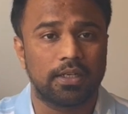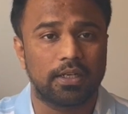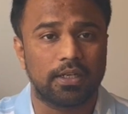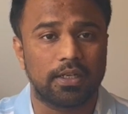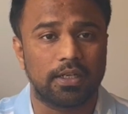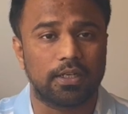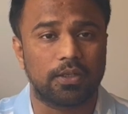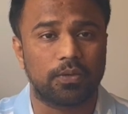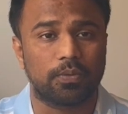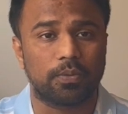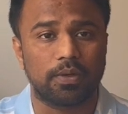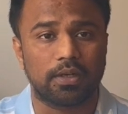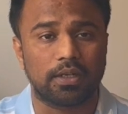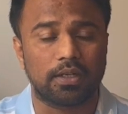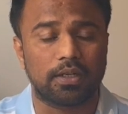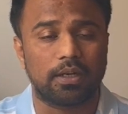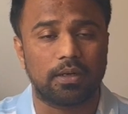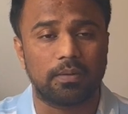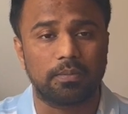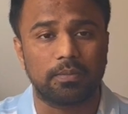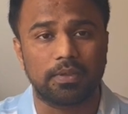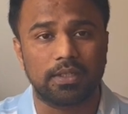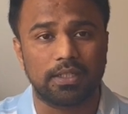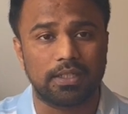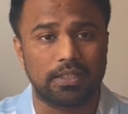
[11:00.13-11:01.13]
it will
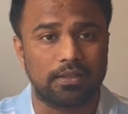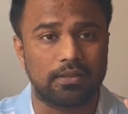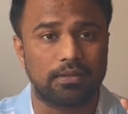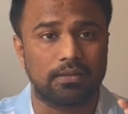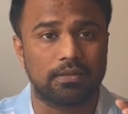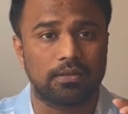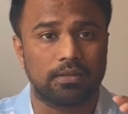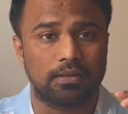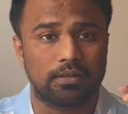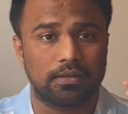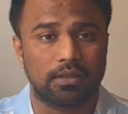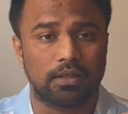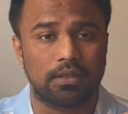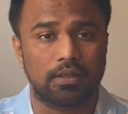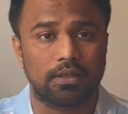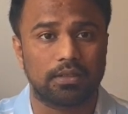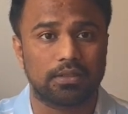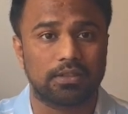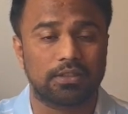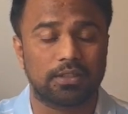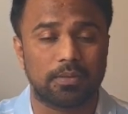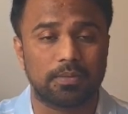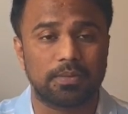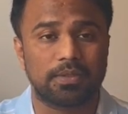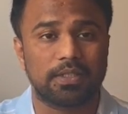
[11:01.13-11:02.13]
come in a
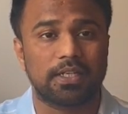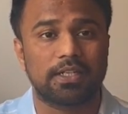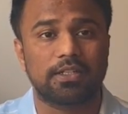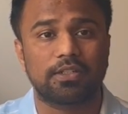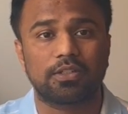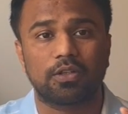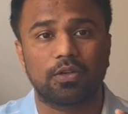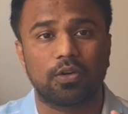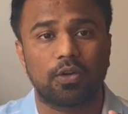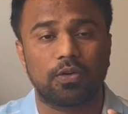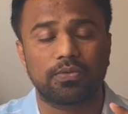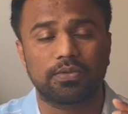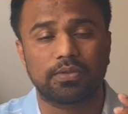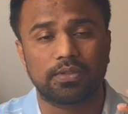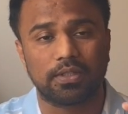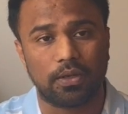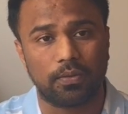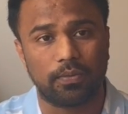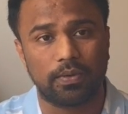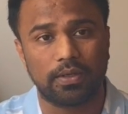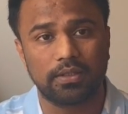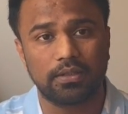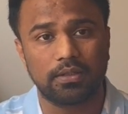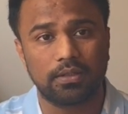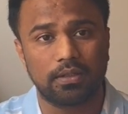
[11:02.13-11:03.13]
subsection of
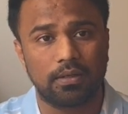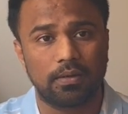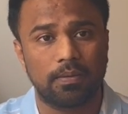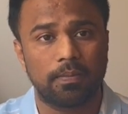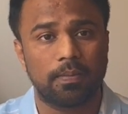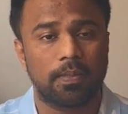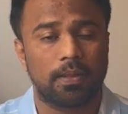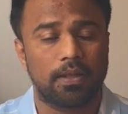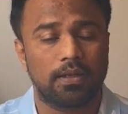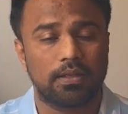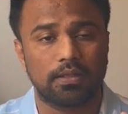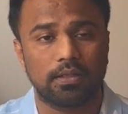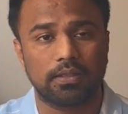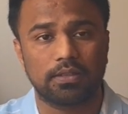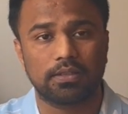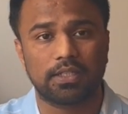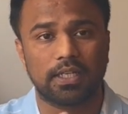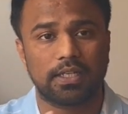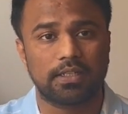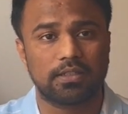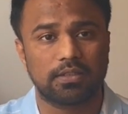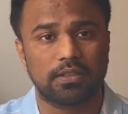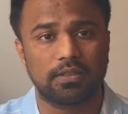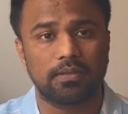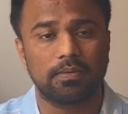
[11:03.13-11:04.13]
7th
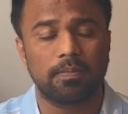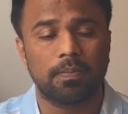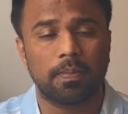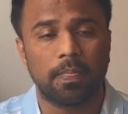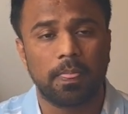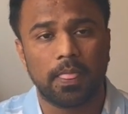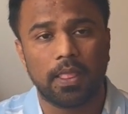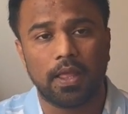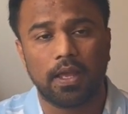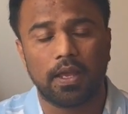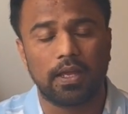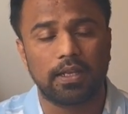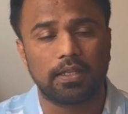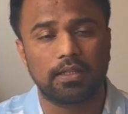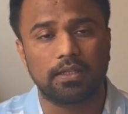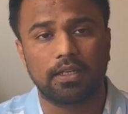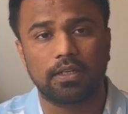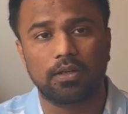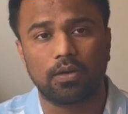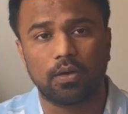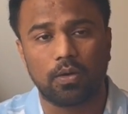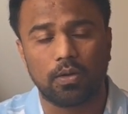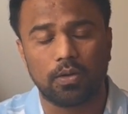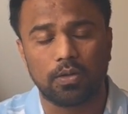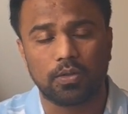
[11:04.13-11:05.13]
section, and then
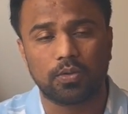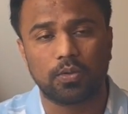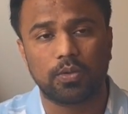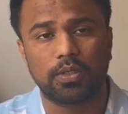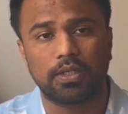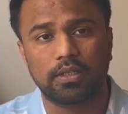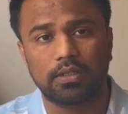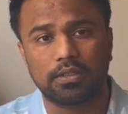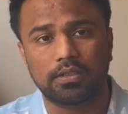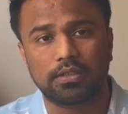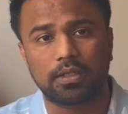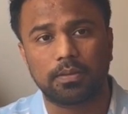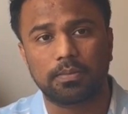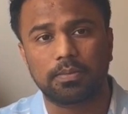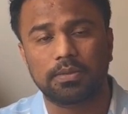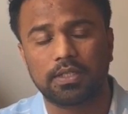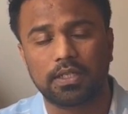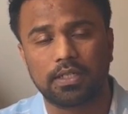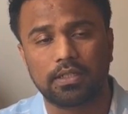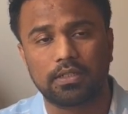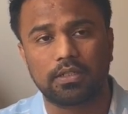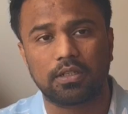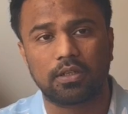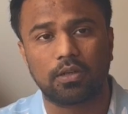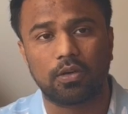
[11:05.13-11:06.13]
also in a
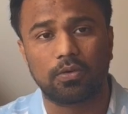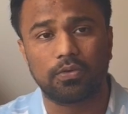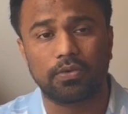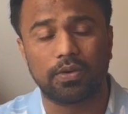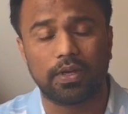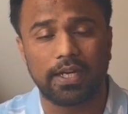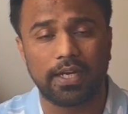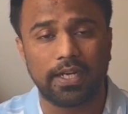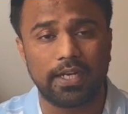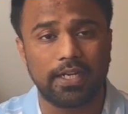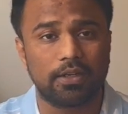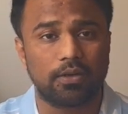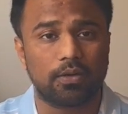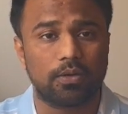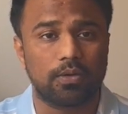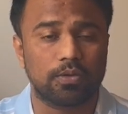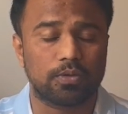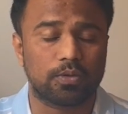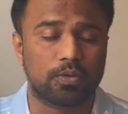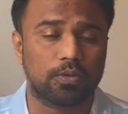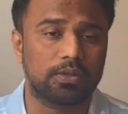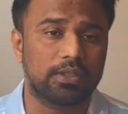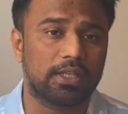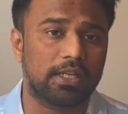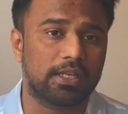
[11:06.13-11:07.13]
subsection of 8
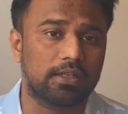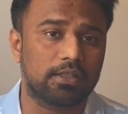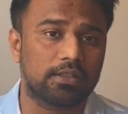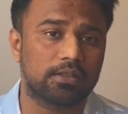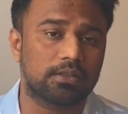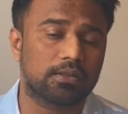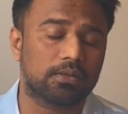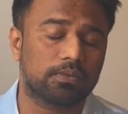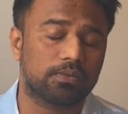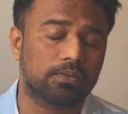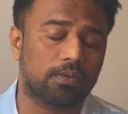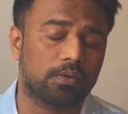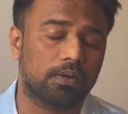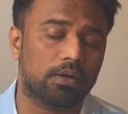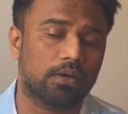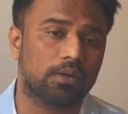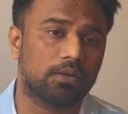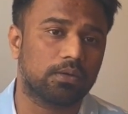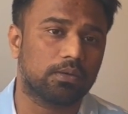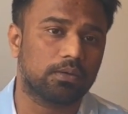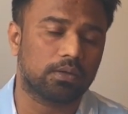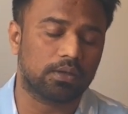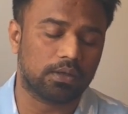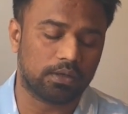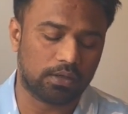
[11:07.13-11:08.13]
also there is
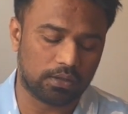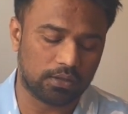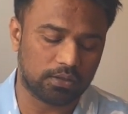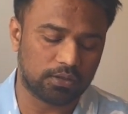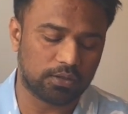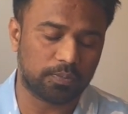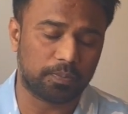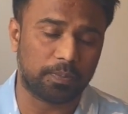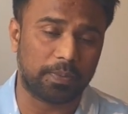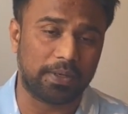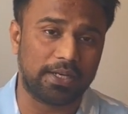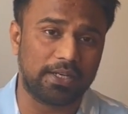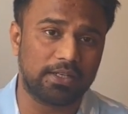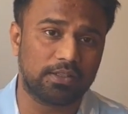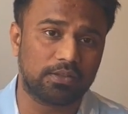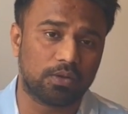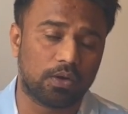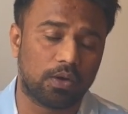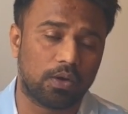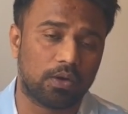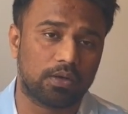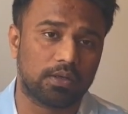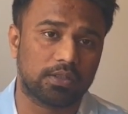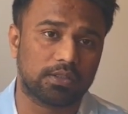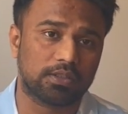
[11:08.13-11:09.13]
a space
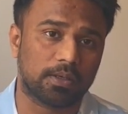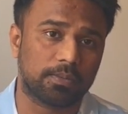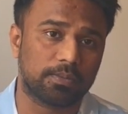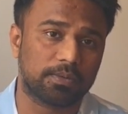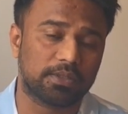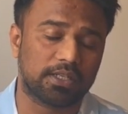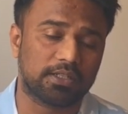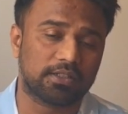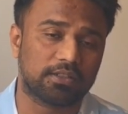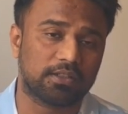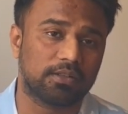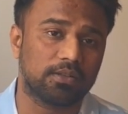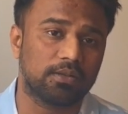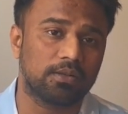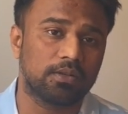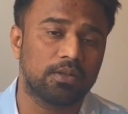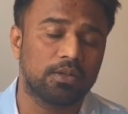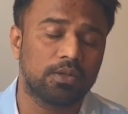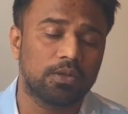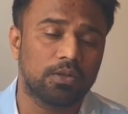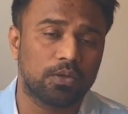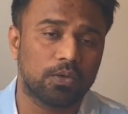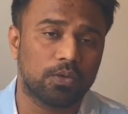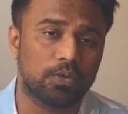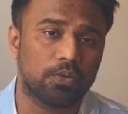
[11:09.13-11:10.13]
or a subsection
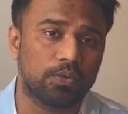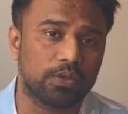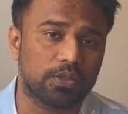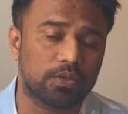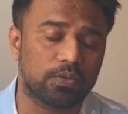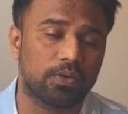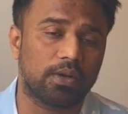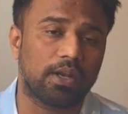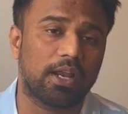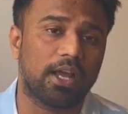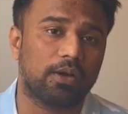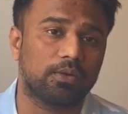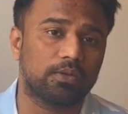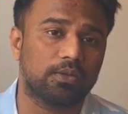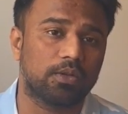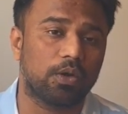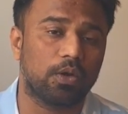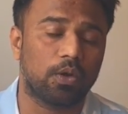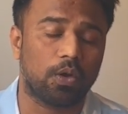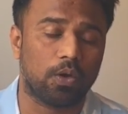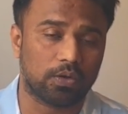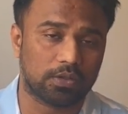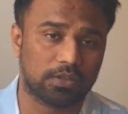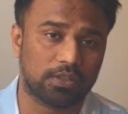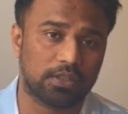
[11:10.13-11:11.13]
which will have the
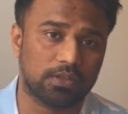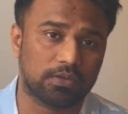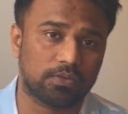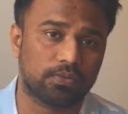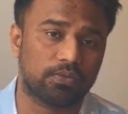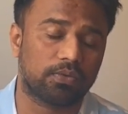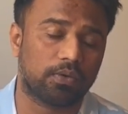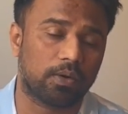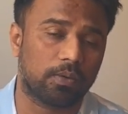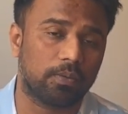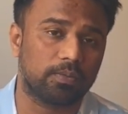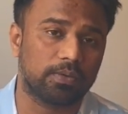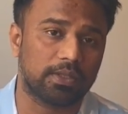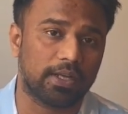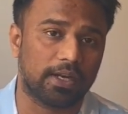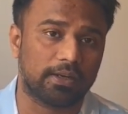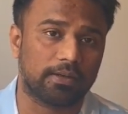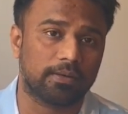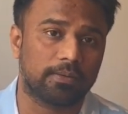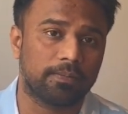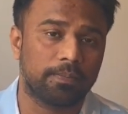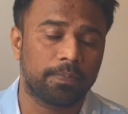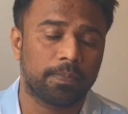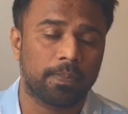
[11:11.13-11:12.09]
losses from that.